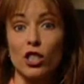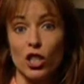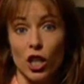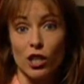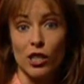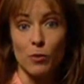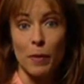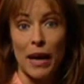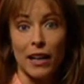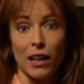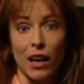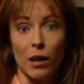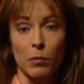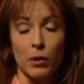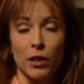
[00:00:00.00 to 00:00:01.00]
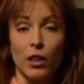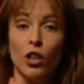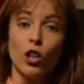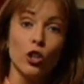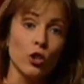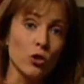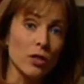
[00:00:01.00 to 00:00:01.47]
starts back up.
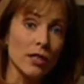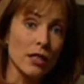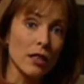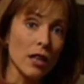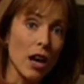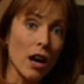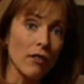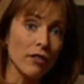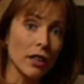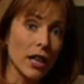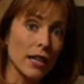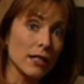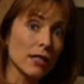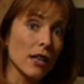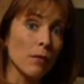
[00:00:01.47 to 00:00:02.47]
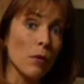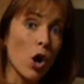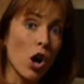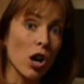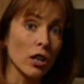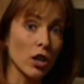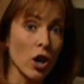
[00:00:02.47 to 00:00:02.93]
You'll see the oven lights come
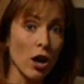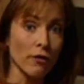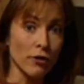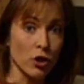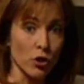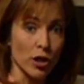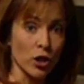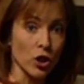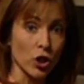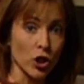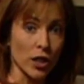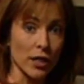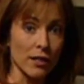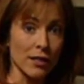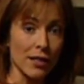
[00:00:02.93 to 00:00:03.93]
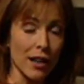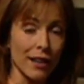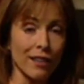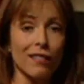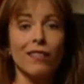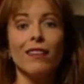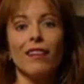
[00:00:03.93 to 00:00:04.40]
on and off during the cooking
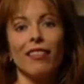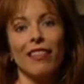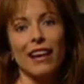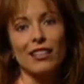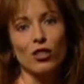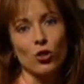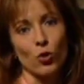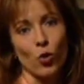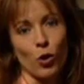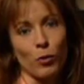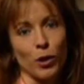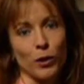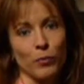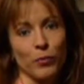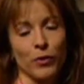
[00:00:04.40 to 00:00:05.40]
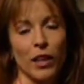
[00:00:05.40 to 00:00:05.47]
cycle. That's normal.